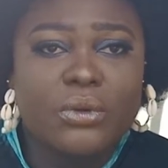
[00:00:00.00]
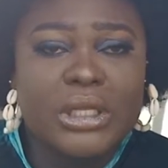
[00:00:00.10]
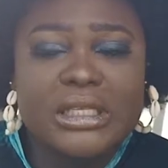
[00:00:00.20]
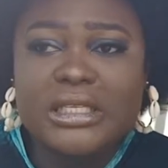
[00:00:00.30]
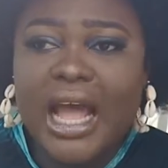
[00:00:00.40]

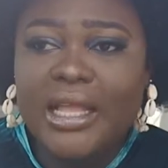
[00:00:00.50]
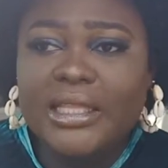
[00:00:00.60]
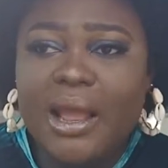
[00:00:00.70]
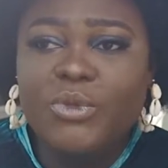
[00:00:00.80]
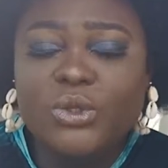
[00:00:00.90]
It is high
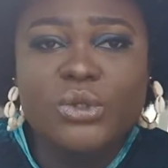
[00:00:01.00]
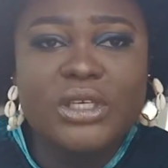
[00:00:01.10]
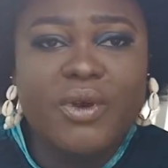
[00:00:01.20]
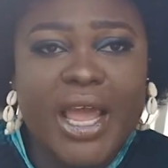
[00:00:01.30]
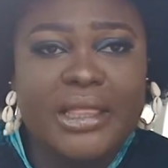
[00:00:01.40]
time we do
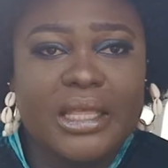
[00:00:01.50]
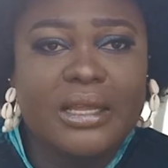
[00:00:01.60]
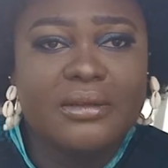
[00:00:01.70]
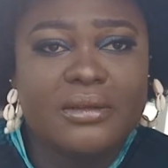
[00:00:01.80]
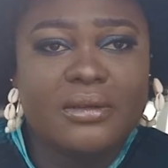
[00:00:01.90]
the right
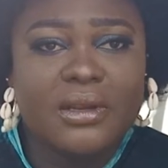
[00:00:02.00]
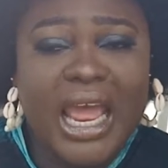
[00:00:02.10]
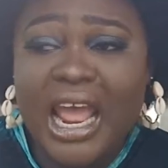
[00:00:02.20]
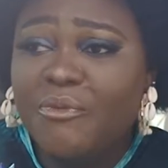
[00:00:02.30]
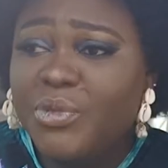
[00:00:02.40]
thing.
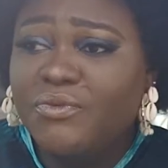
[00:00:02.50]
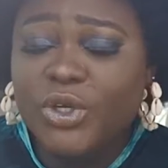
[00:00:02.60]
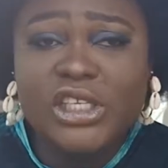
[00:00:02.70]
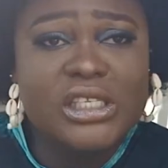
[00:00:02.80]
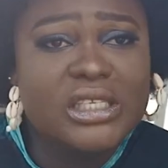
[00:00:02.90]
I have been
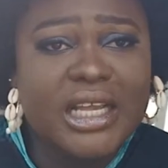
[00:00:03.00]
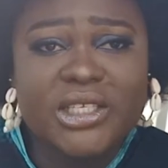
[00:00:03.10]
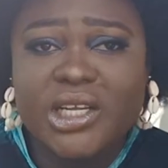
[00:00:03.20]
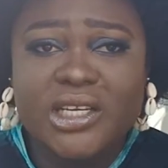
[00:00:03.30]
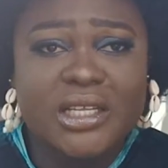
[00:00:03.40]
voting since I
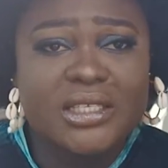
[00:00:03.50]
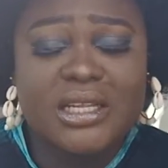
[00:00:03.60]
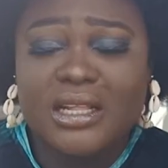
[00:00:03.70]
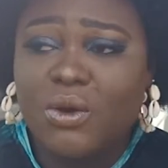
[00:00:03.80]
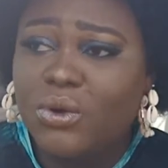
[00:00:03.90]
turned
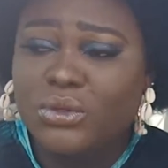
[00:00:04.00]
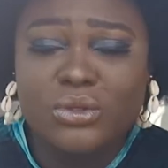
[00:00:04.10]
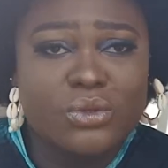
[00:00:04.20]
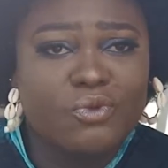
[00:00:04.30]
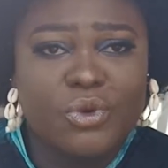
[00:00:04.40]
18 and I will
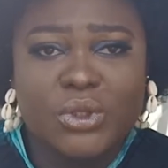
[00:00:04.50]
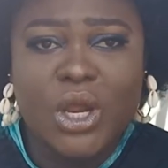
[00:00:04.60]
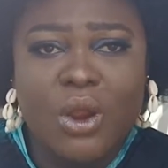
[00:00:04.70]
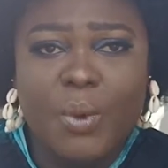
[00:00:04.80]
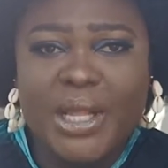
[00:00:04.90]
continue to vote.
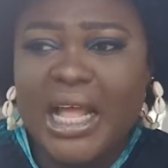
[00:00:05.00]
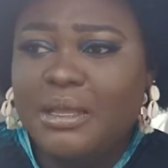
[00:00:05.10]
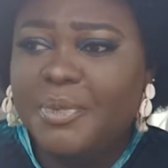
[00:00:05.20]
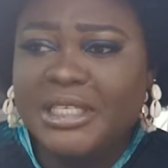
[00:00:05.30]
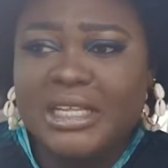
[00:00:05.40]
Whether
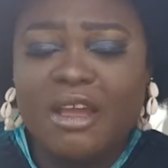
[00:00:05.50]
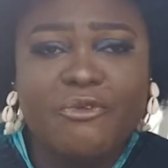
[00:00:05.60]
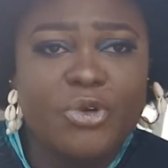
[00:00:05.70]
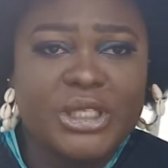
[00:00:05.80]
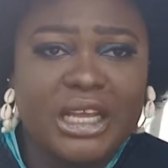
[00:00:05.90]
the person I
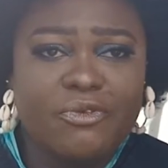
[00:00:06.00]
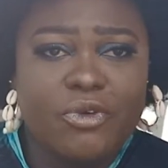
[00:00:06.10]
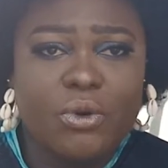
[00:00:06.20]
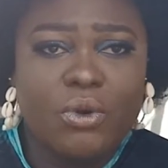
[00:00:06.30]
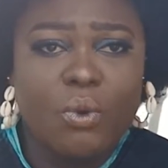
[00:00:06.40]
voted
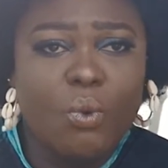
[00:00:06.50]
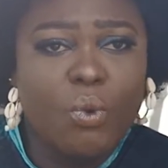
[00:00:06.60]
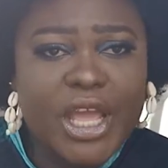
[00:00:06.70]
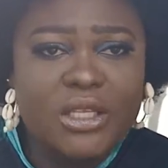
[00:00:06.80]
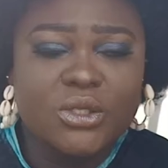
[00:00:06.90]
for
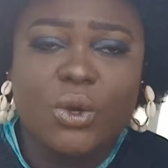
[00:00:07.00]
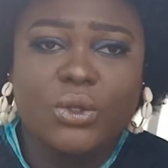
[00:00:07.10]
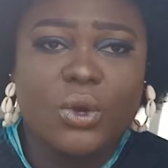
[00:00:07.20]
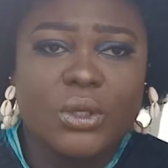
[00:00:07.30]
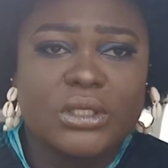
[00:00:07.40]
wins or
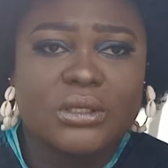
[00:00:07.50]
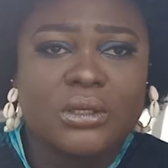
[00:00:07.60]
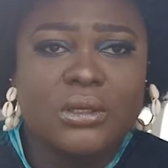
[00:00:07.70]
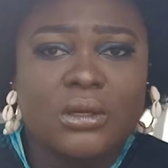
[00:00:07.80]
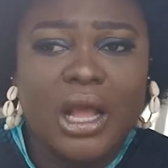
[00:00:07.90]
not.
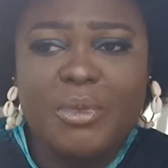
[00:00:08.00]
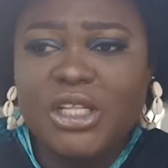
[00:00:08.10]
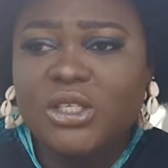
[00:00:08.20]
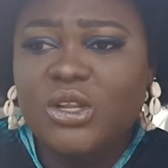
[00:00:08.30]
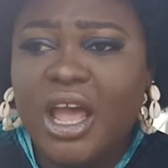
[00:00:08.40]
I
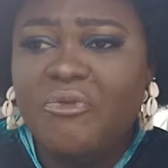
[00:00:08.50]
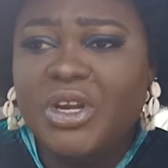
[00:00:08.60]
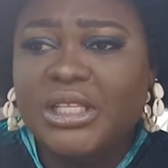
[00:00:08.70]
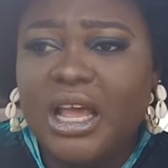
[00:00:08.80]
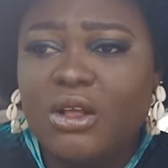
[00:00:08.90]
mean, it's not
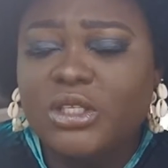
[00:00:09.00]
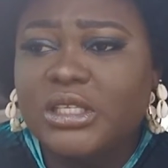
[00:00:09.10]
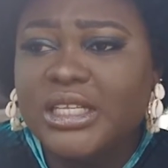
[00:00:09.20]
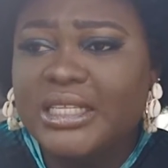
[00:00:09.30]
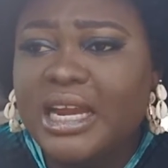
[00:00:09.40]
every
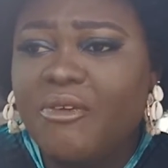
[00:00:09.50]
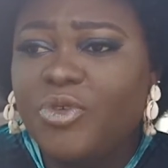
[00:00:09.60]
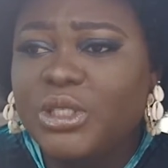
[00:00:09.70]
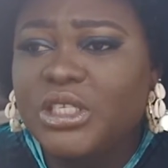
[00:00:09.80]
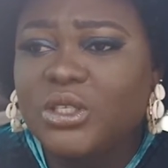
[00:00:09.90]
since I started
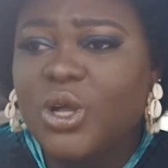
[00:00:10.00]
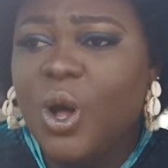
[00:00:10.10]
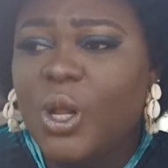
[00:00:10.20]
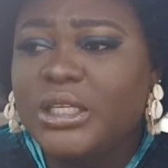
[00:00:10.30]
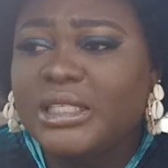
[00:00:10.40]
voting, it's not
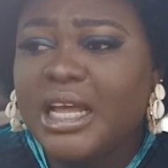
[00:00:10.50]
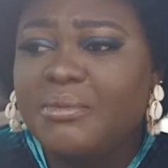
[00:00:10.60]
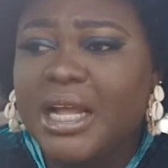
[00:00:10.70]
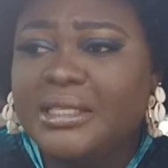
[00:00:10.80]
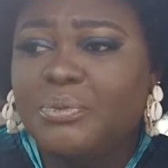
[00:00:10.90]
all the
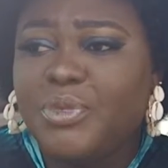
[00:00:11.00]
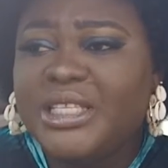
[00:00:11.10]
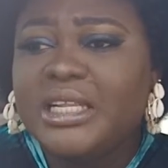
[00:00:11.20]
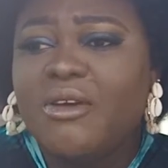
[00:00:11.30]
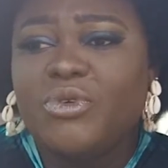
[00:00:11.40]
time that the
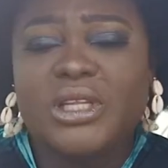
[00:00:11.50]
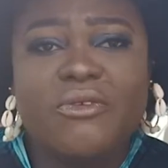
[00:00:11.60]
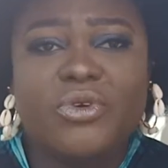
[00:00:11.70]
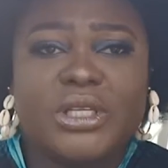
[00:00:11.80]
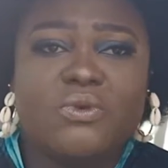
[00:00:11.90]
person I
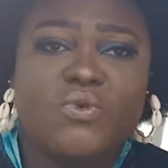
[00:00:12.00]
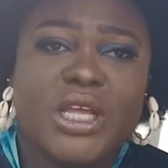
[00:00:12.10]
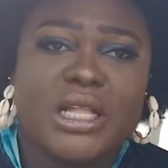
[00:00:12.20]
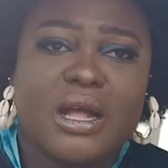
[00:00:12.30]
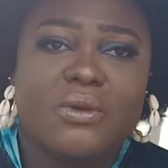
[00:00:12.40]
voted for didn't
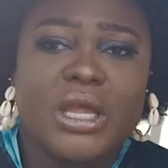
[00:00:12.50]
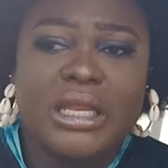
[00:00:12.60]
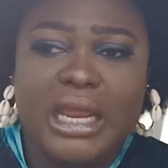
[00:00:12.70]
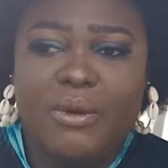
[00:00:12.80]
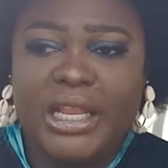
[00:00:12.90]
win now.
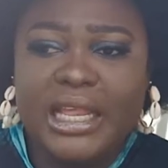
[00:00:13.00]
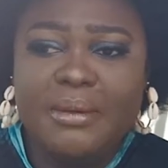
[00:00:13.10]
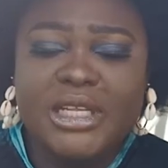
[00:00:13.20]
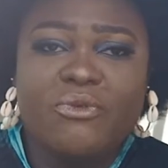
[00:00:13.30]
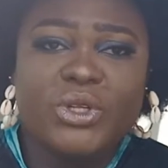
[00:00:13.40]
There were
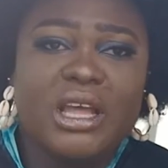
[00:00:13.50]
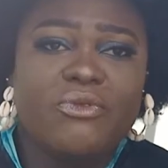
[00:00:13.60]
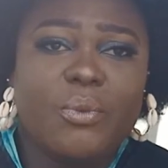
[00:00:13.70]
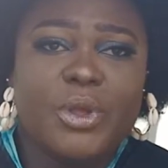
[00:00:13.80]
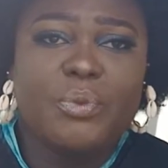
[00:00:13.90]
times I voted
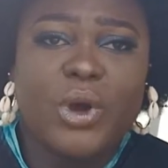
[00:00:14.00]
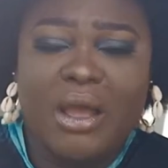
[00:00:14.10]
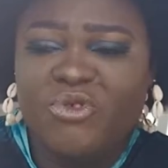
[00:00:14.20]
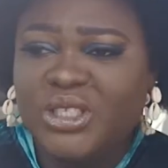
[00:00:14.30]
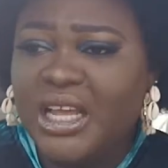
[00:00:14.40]
for people.
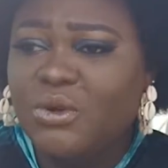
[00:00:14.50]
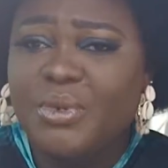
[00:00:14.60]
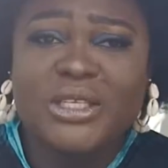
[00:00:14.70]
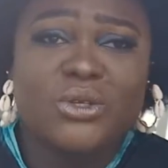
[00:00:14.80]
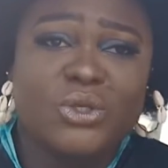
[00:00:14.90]
I voted
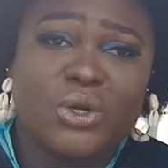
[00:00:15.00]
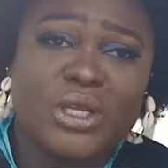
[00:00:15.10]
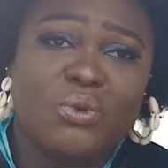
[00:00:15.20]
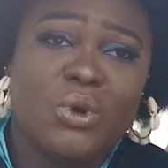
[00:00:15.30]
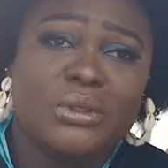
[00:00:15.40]
Obasanjo,
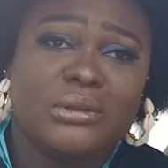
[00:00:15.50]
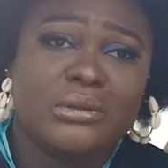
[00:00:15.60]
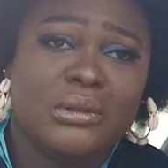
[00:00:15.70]
he won.